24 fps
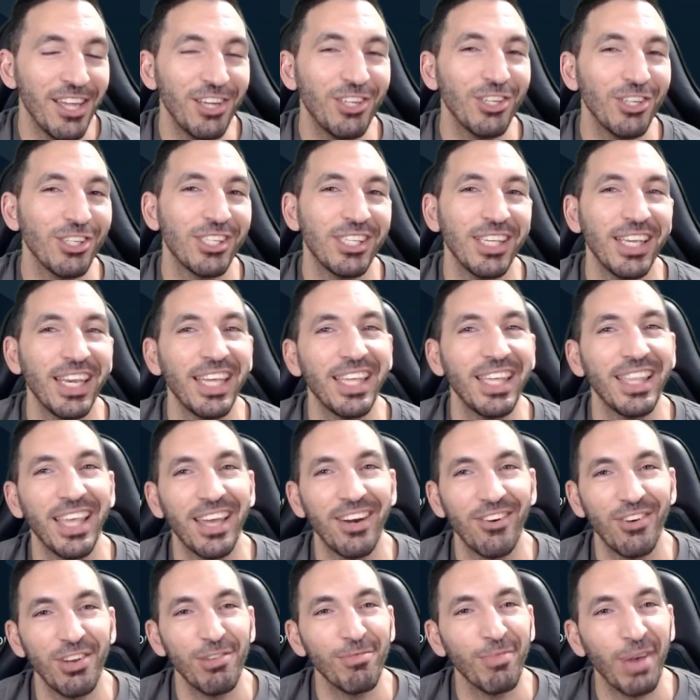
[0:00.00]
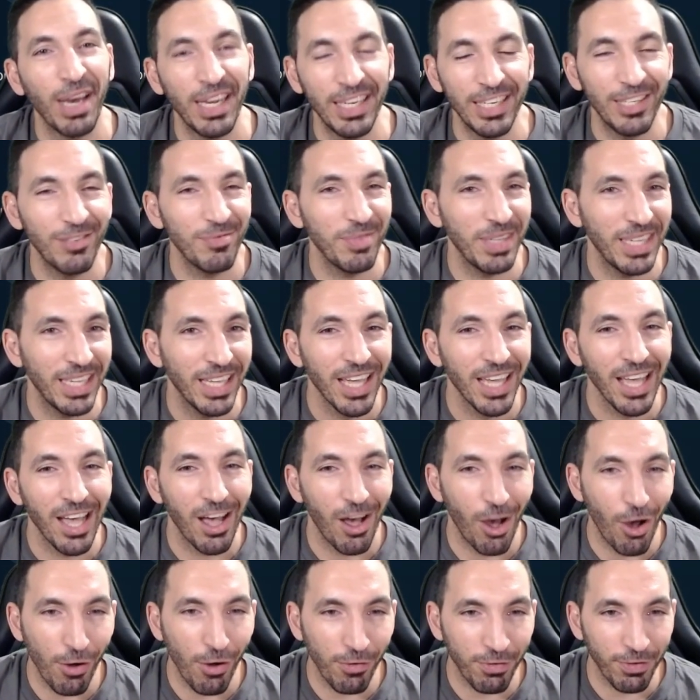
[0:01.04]
they're just sitting there reminding me
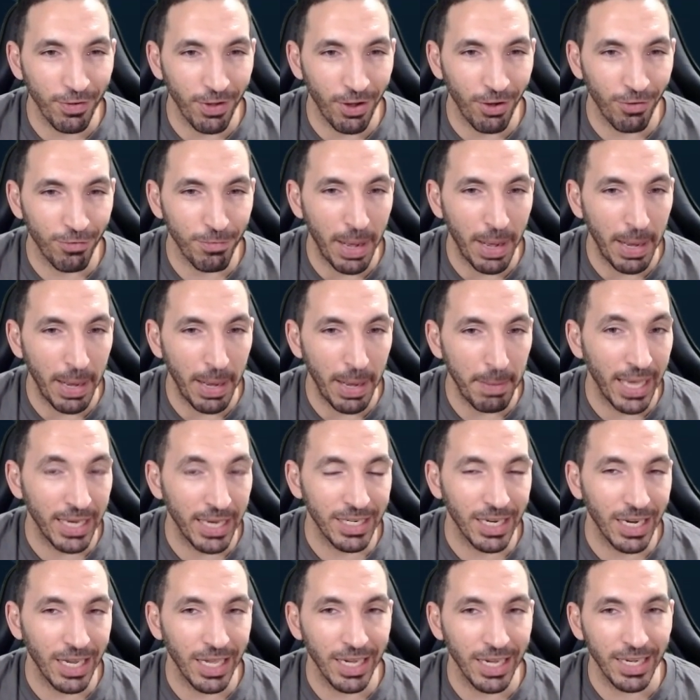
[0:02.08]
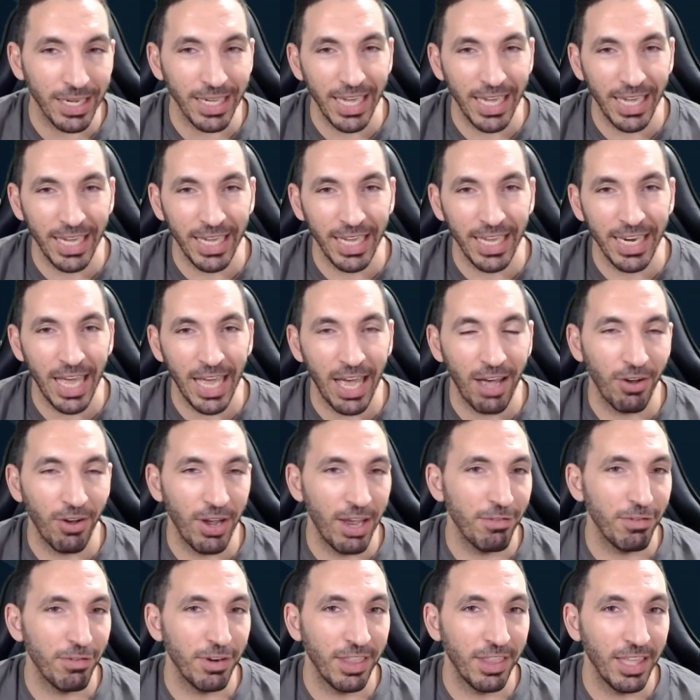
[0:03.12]
of, of my bad luck and, and how
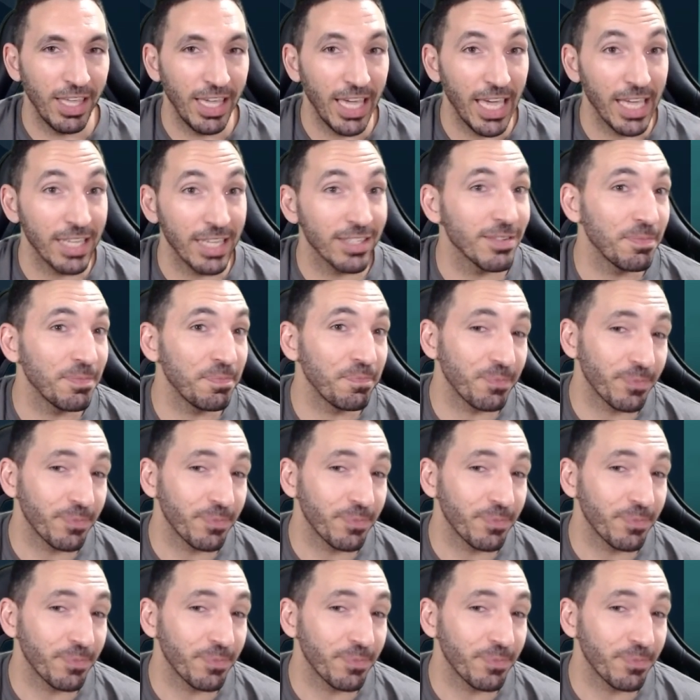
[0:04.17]
everything is.